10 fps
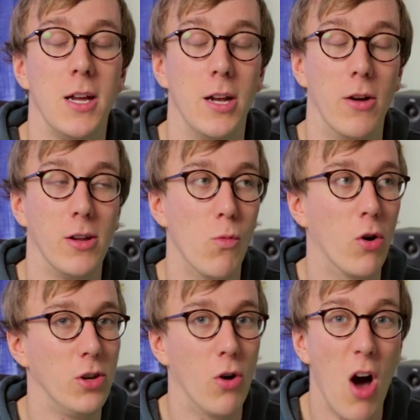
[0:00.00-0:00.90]
You know, you
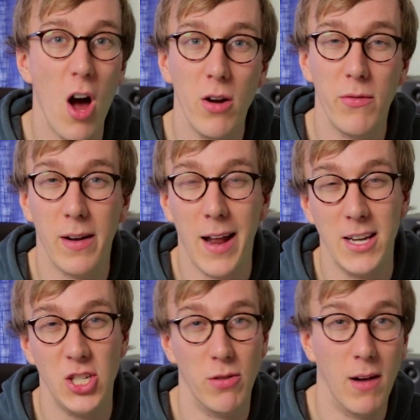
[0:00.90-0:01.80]
want your
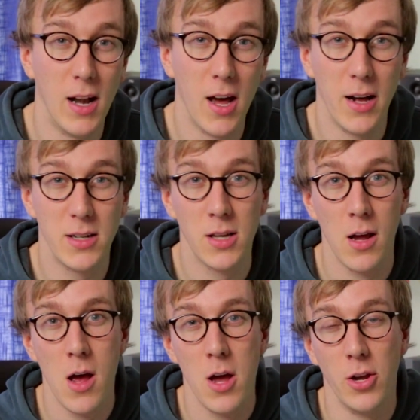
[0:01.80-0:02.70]
overlays, your alerts,
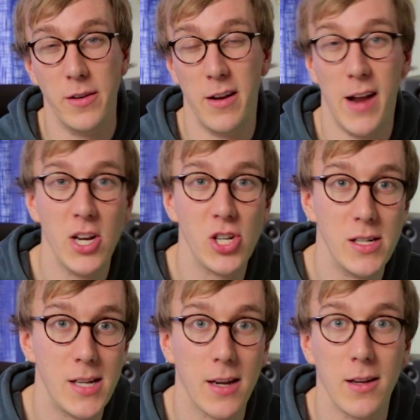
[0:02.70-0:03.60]
your
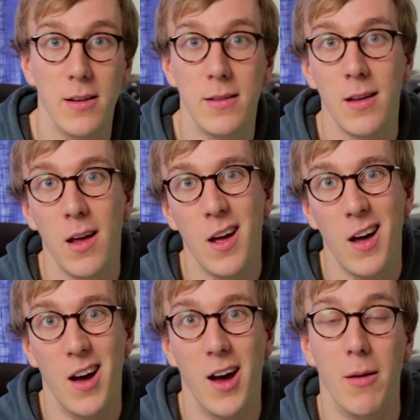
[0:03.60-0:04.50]
donation tickers,
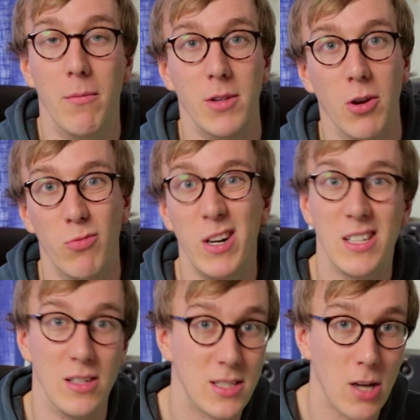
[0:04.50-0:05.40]
um, your
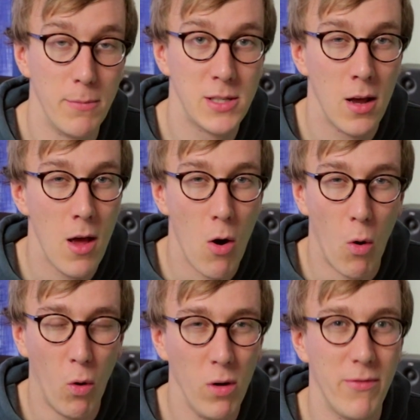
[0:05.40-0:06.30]
recent subs,
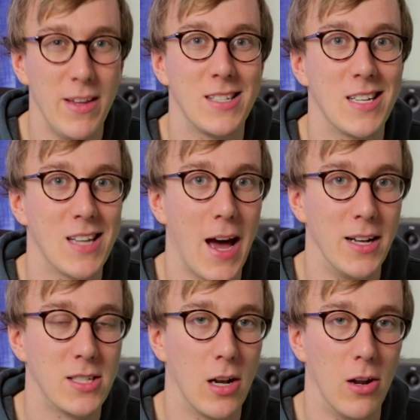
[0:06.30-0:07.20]
all of these
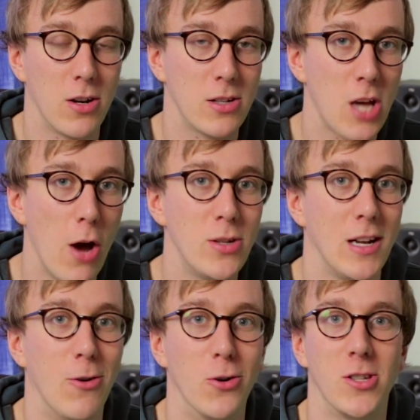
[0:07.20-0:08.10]
designs to look
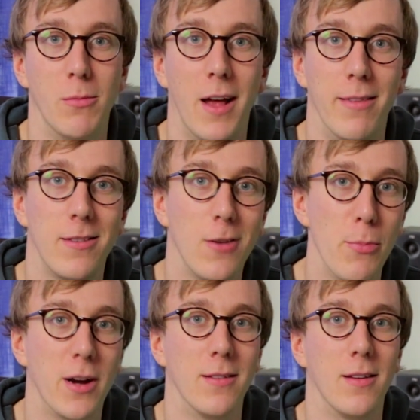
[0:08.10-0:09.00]
totally awesome and
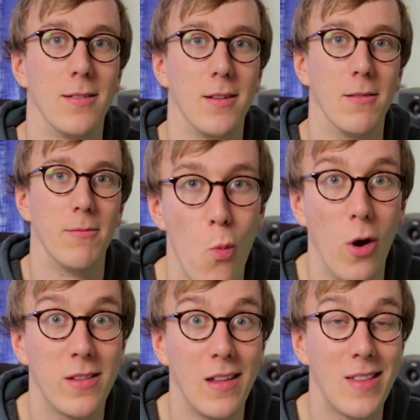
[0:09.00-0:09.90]
super consistent.
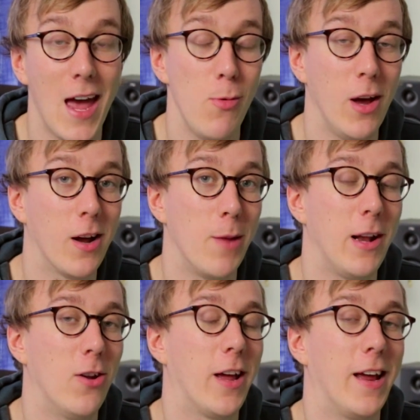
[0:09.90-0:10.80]
Well, today we are going to be
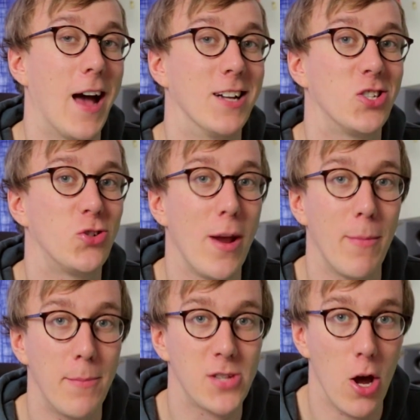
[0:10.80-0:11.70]
looking at
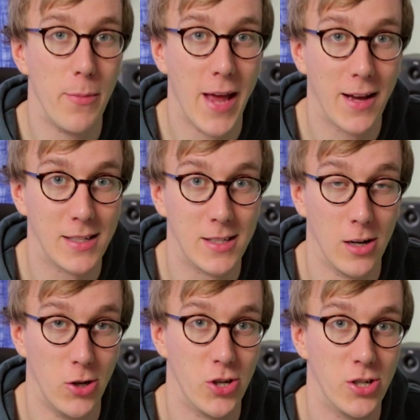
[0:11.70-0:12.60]
Streamlabs OBS's
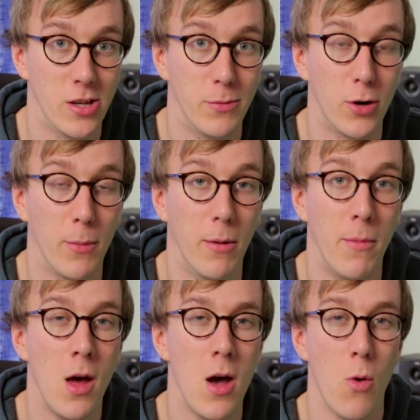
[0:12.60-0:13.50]
solution to the problem,
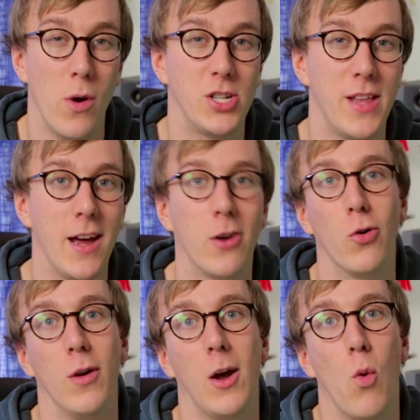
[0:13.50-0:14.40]
which they are
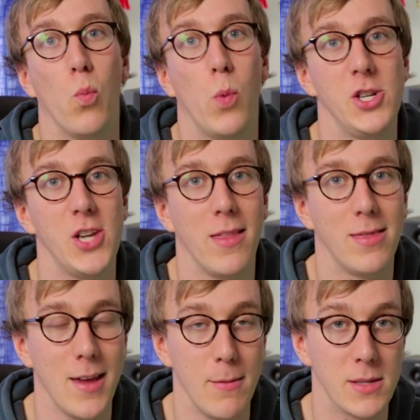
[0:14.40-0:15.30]
calling widget
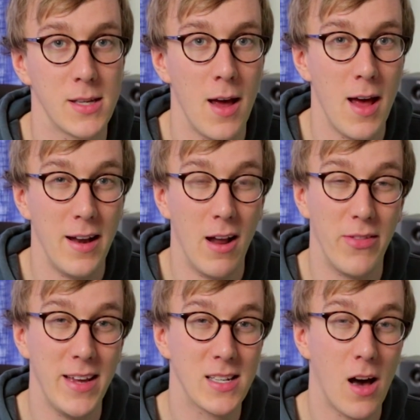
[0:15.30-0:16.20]
themes. Now,
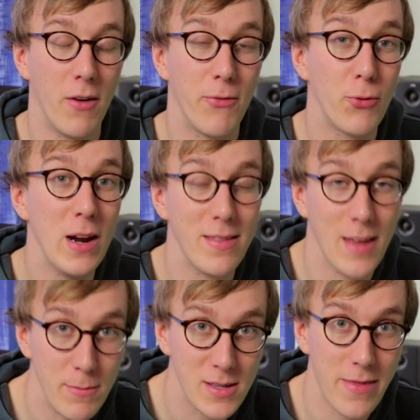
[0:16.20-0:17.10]
these are free
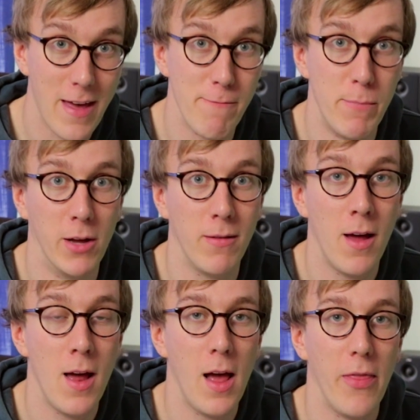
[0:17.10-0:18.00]
themes that they've built
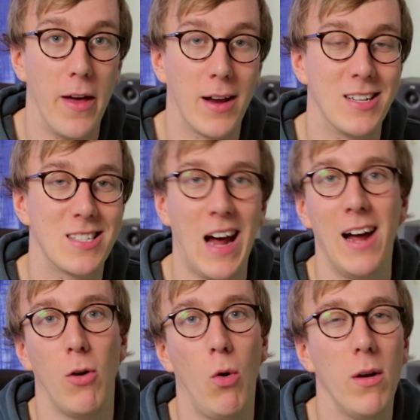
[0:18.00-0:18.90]
that can
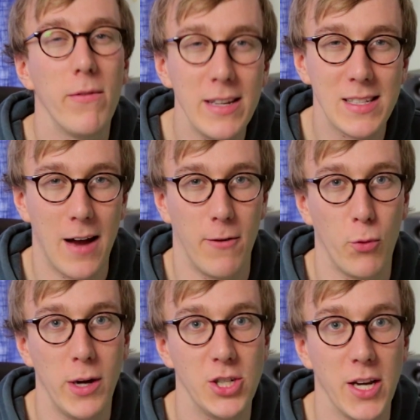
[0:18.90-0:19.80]
style all of these kind of
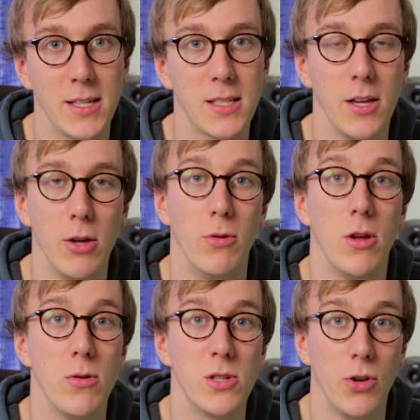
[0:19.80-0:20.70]
widgets that you
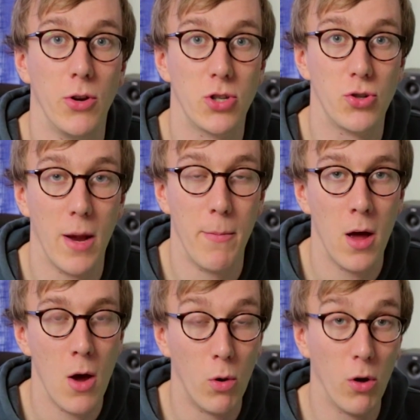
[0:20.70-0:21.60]
use on your stream.
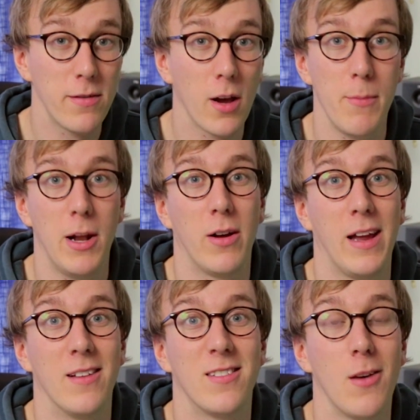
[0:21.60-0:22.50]
We're also going to be
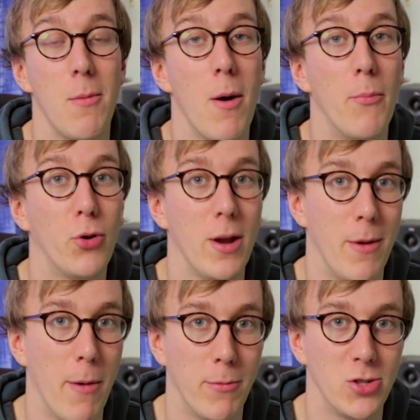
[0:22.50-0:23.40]
looking at some
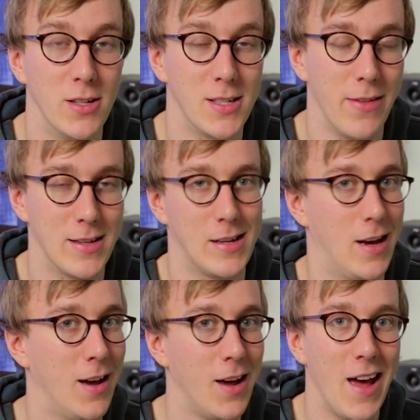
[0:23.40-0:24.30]
premium options and there's
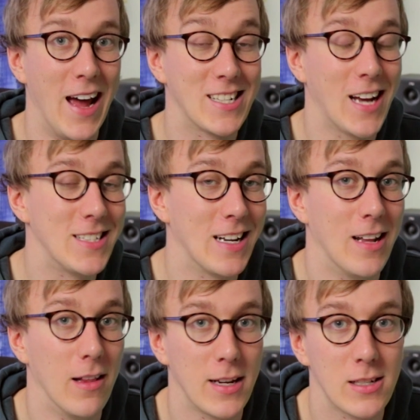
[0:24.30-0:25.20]
an exciting
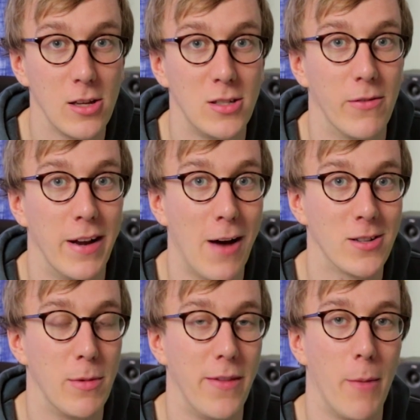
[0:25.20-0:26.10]
little exclusive
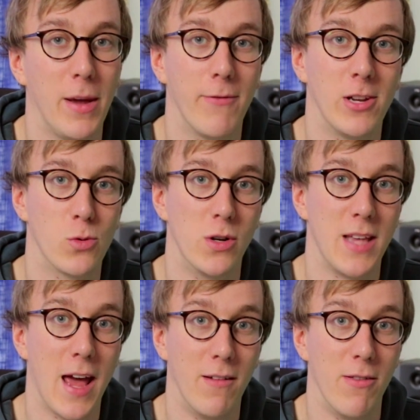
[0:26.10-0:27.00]
announcement that I'll be giving towards
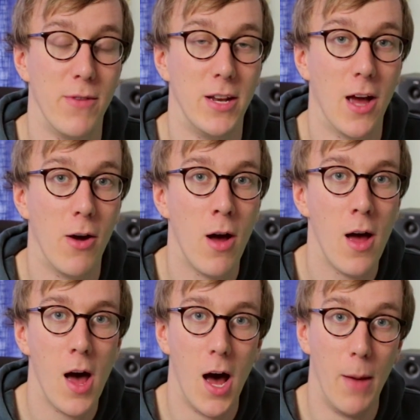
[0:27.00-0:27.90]
the end of the video,
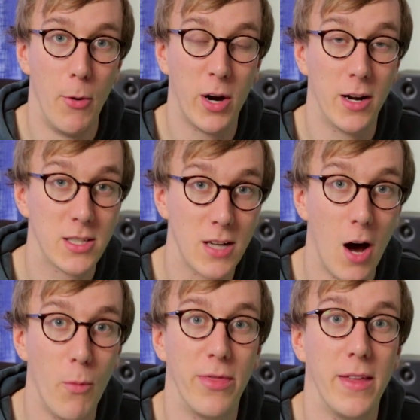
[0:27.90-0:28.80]
uh, but we're going to
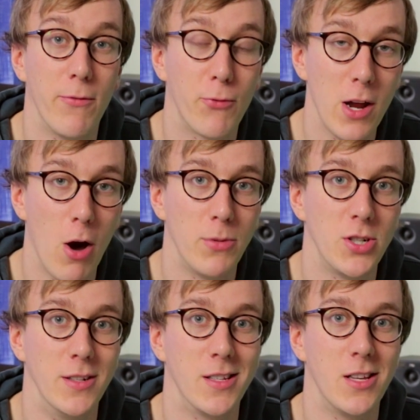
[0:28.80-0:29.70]
start with the free
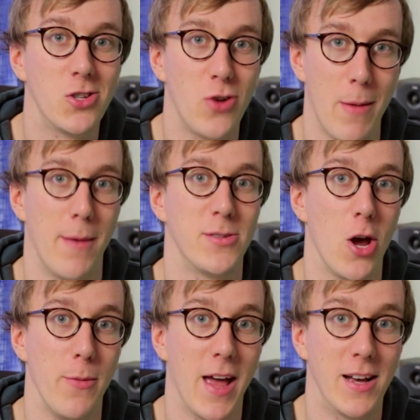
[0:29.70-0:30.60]
options that Streamlabs
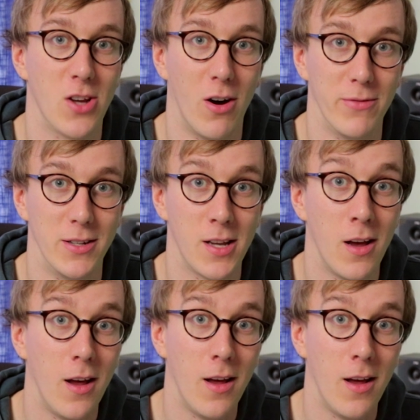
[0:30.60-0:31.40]
OBS offers.